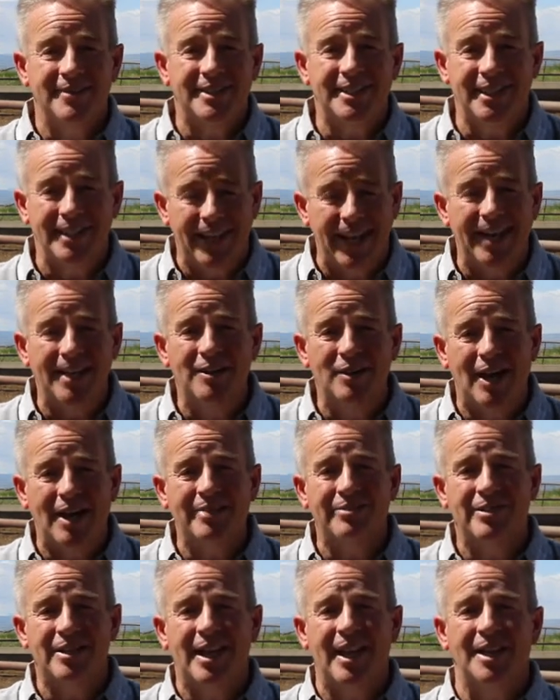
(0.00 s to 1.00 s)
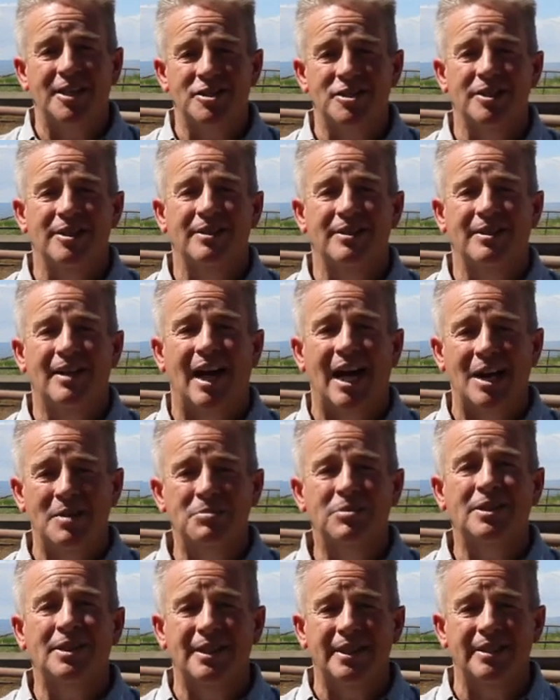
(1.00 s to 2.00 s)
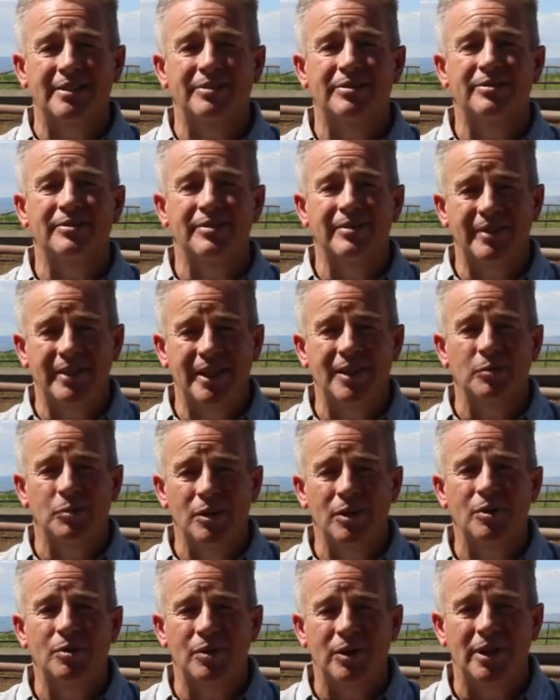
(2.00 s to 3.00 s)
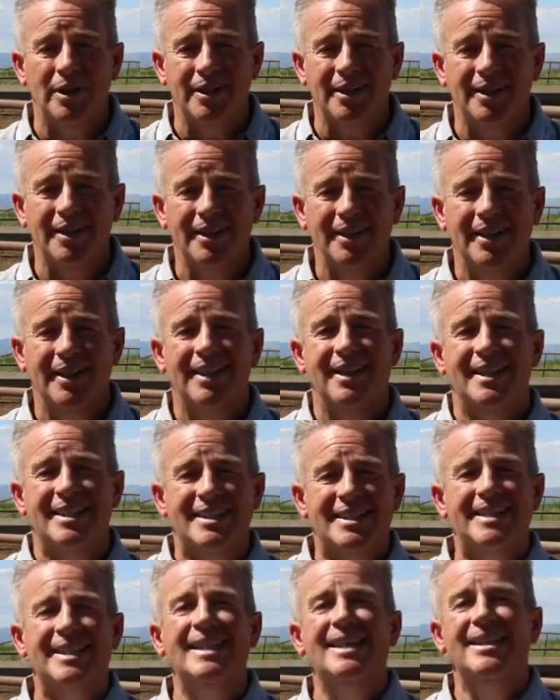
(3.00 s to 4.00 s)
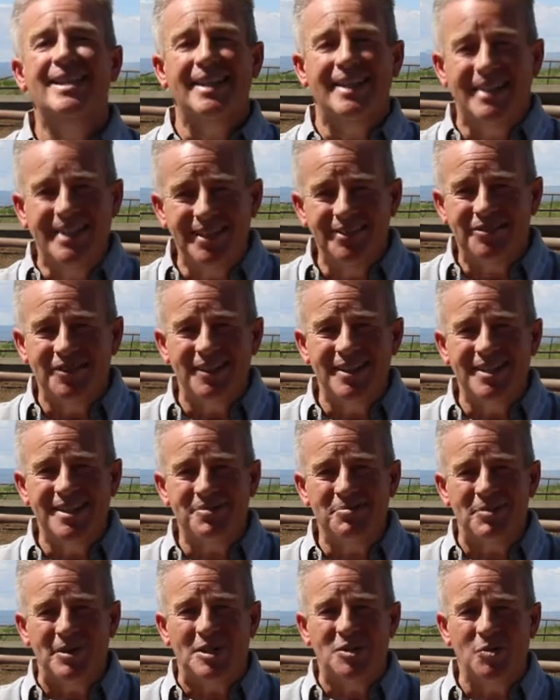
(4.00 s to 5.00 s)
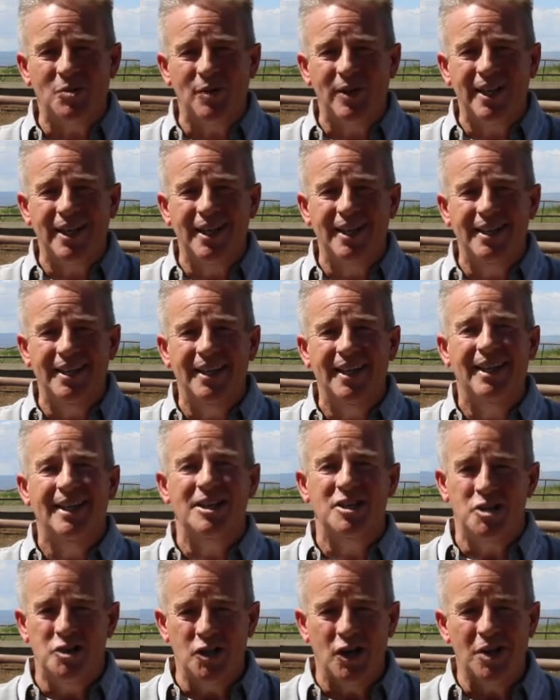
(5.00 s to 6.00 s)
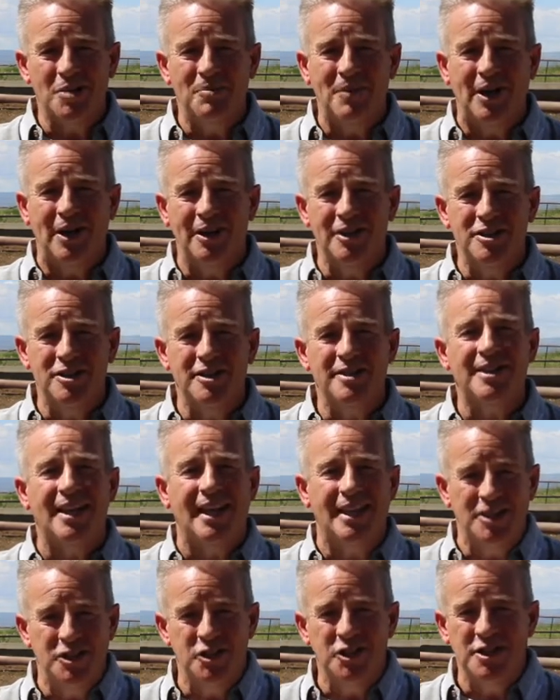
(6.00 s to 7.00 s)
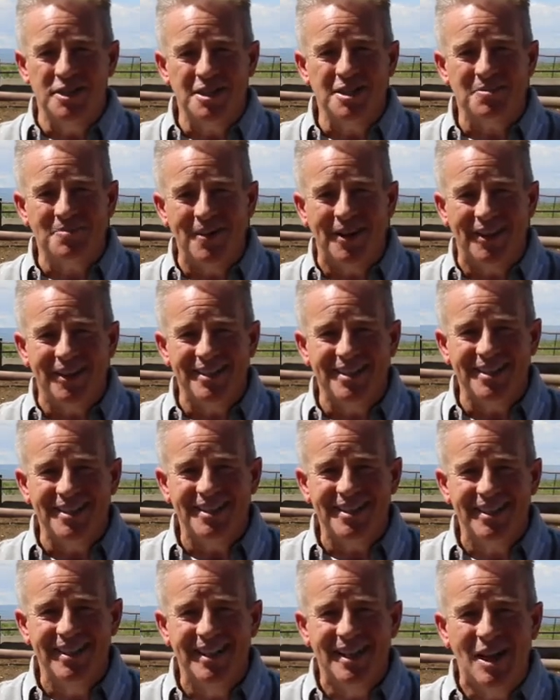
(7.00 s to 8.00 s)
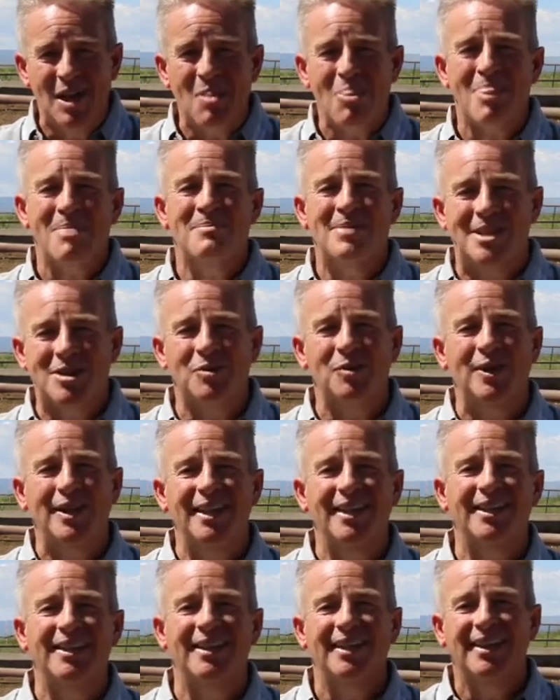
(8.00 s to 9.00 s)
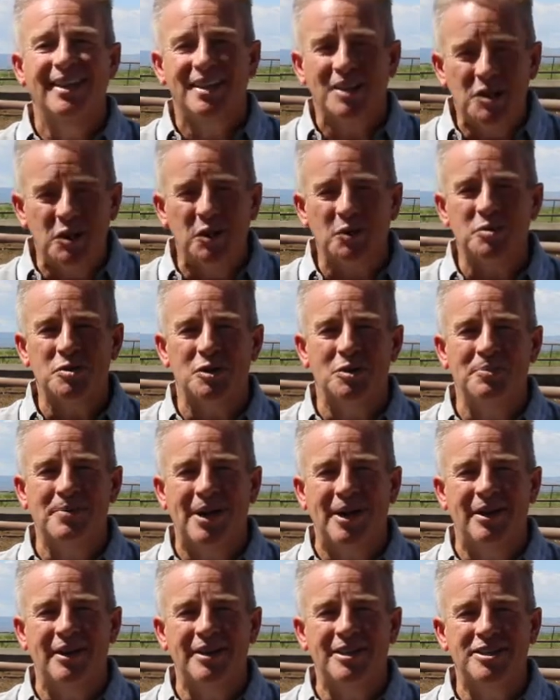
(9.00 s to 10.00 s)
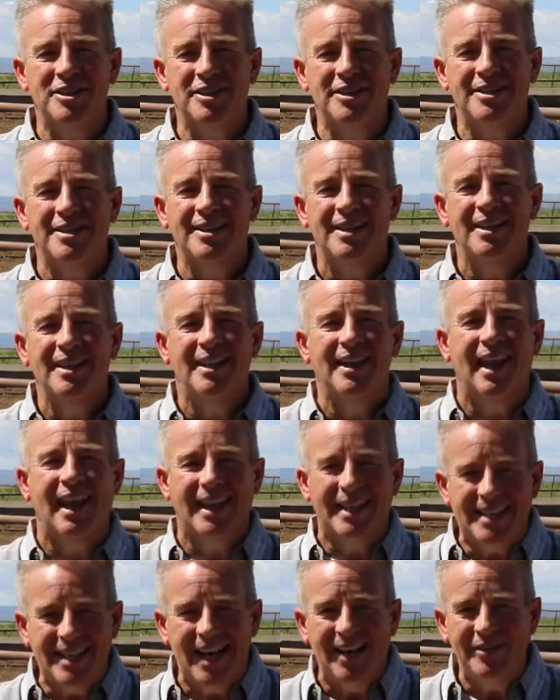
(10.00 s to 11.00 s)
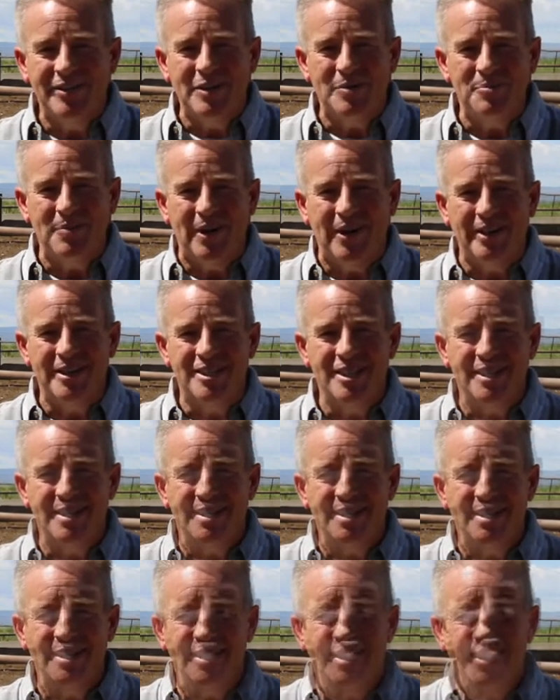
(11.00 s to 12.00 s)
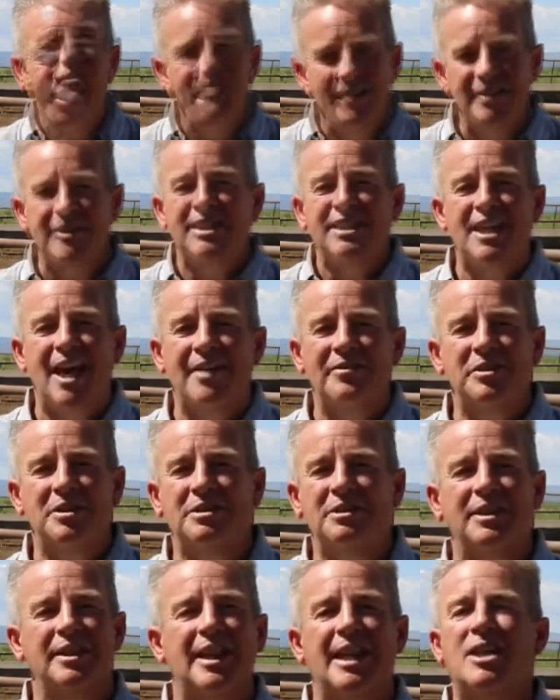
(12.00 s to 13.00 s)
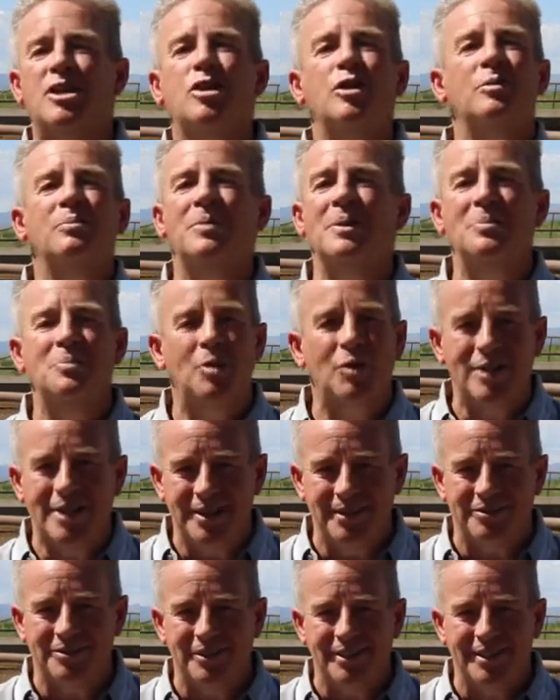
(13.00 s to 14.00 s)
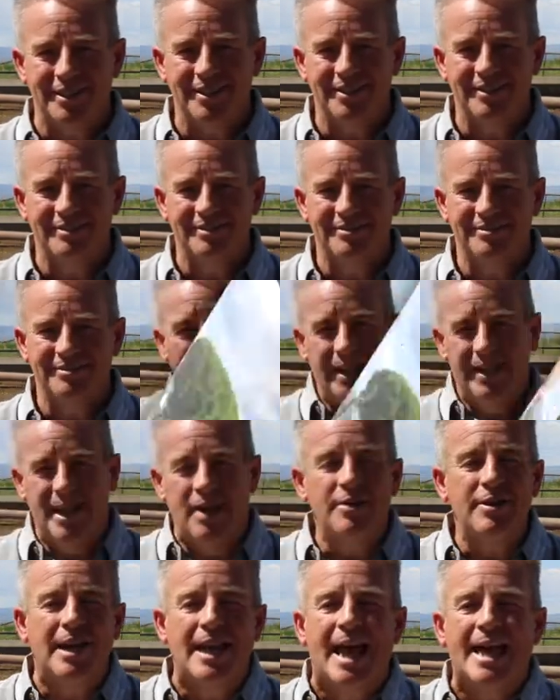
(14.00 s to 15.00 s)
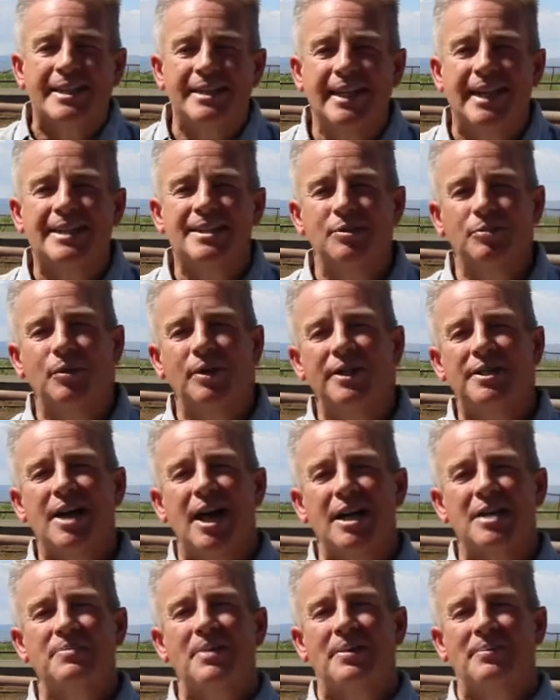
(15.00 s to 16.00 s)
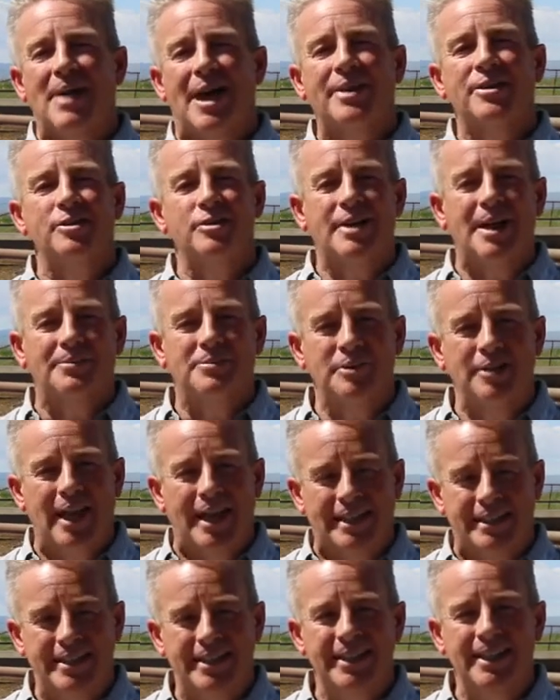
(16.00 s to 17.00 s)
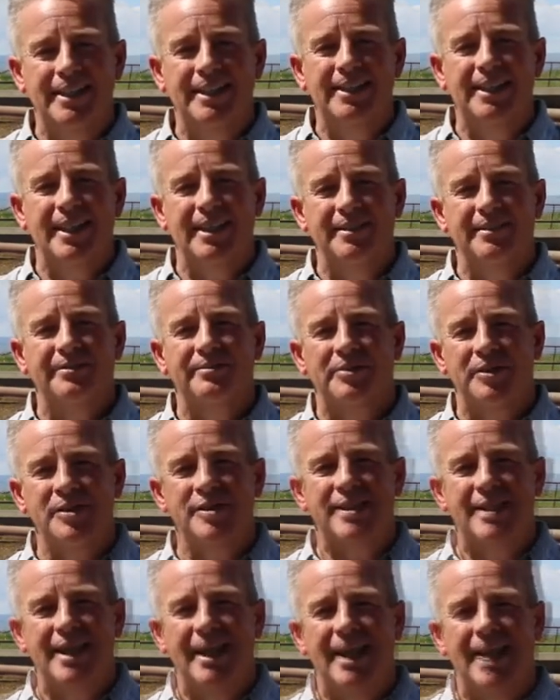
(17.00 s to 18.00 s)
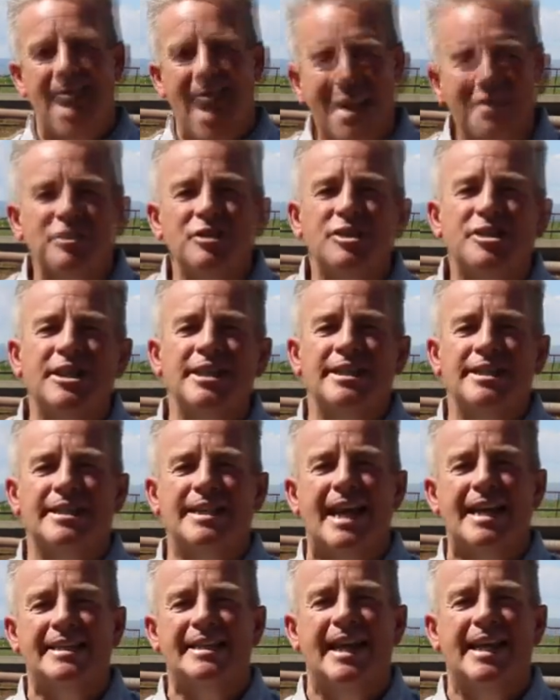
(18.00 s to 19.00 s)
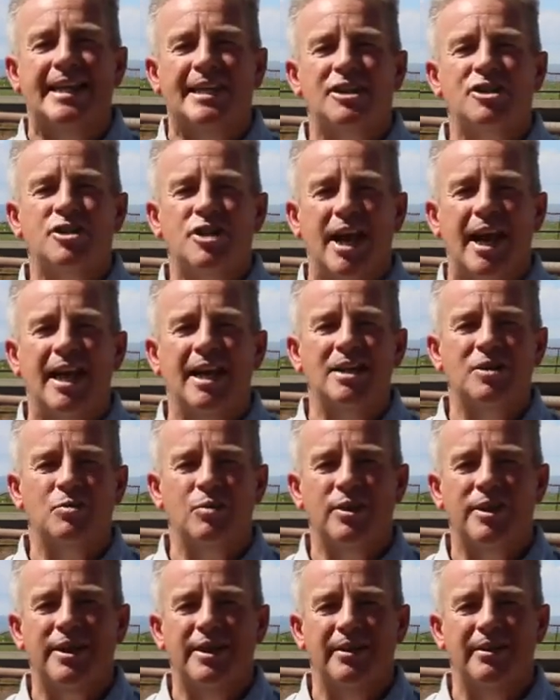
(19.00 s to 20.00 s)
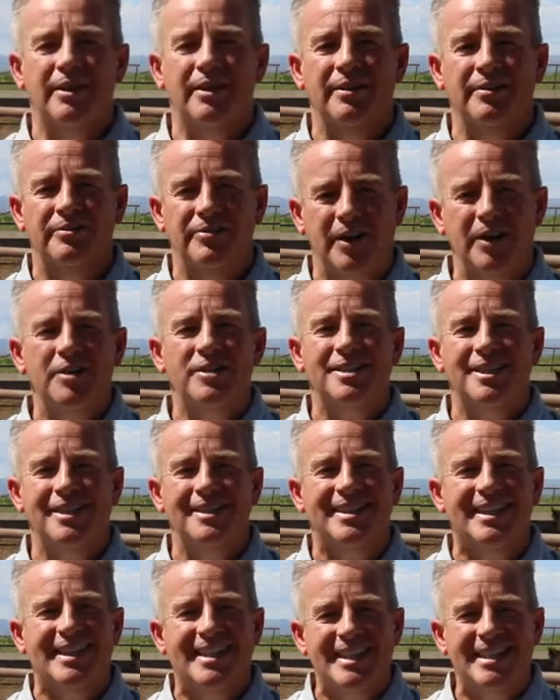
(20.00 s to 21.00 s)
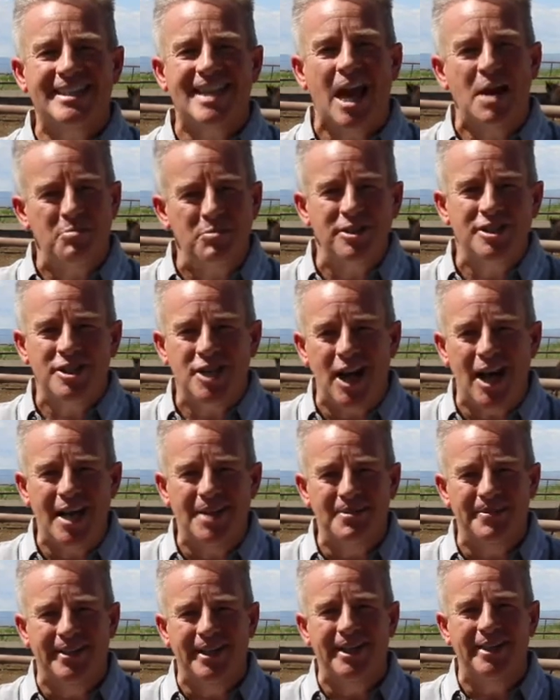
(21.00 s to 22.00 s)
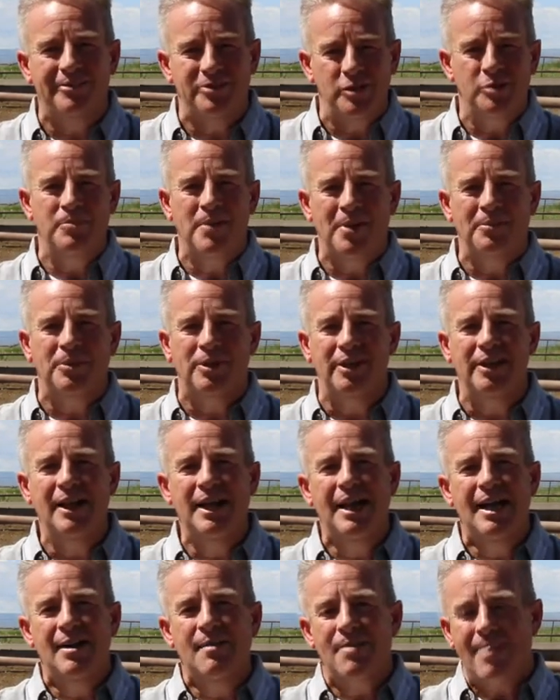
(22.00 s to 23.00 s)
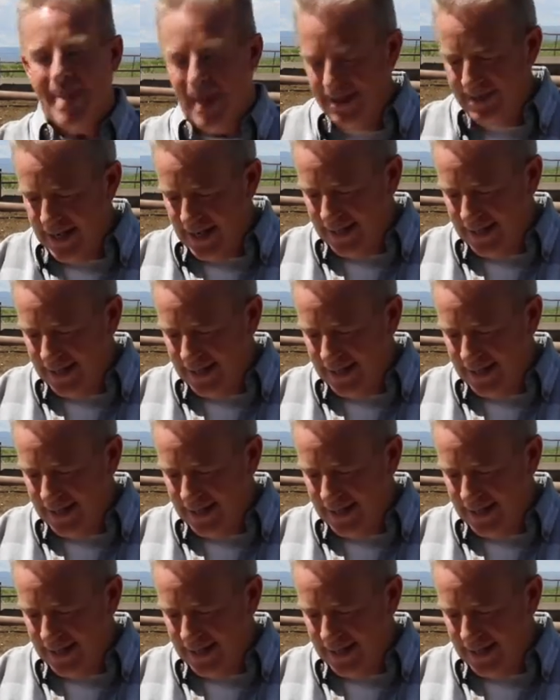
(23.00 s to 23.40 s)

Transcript: delayed gratification, I believe it will work. See the difference between junk marriages and Jesus marriages, between cultural marriages and covenant marriages. Philosophically, they couldn't be more different. Now in the last lesson we talked about Matthew chapter 19 and in verse 10. After Jesus has that exchange with the Pharisees, the disciples chime in, if you remember, and